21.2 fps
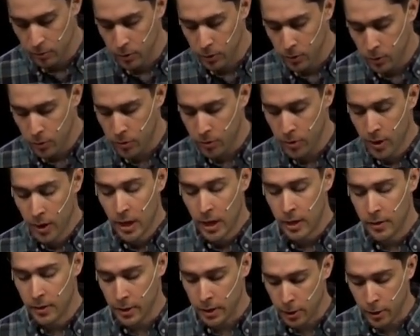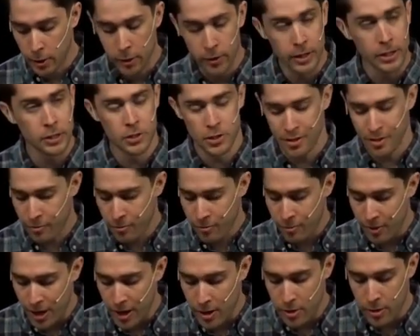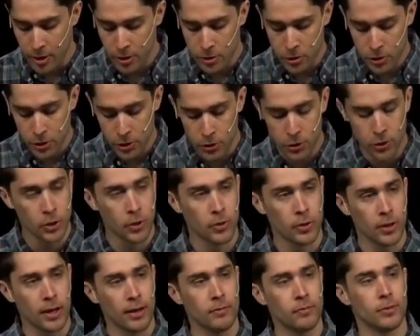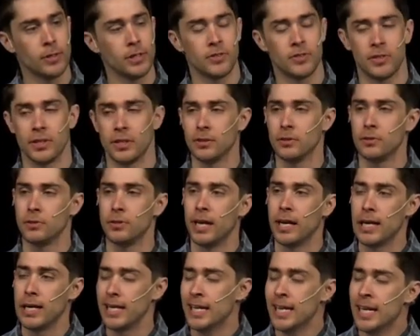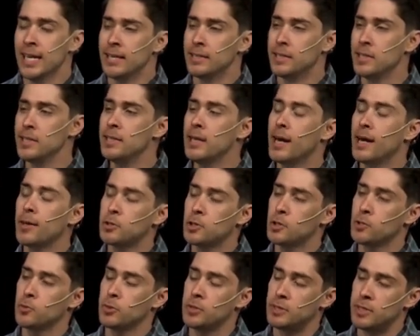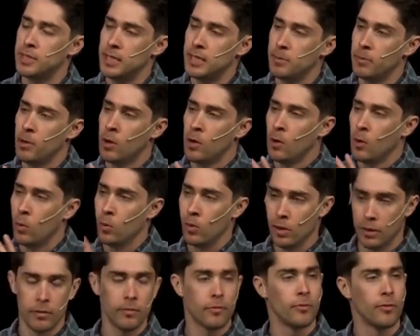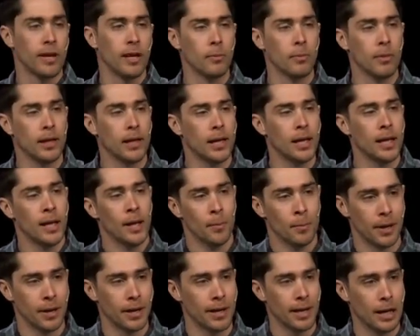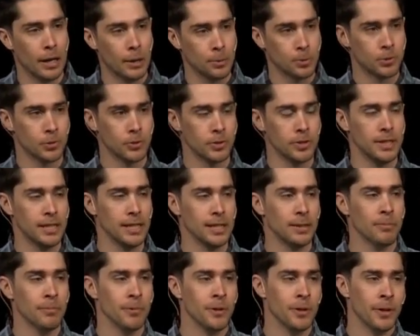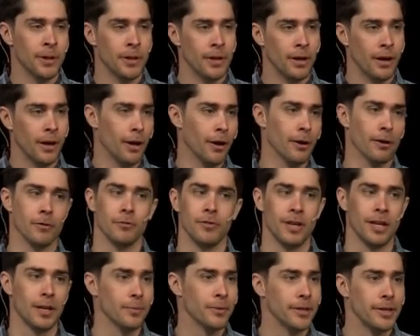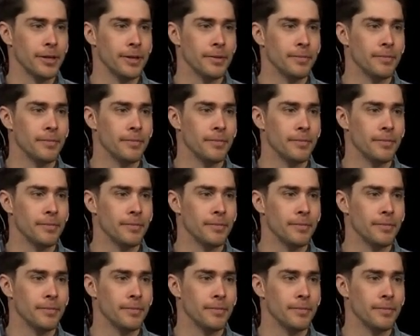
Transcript: Ruth and the courage and the faith that she showed every single day did not just redeem one family, but it helped redeem our family.